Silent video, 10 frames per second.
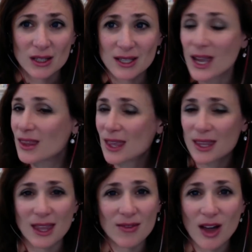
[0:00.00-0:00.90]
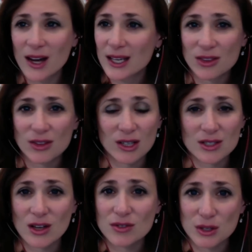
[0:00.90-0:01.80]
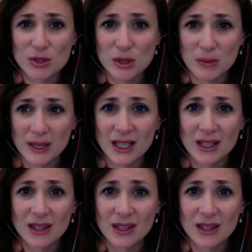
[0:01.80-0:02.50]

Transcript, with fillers: to, they, they've got to get their kids off social media.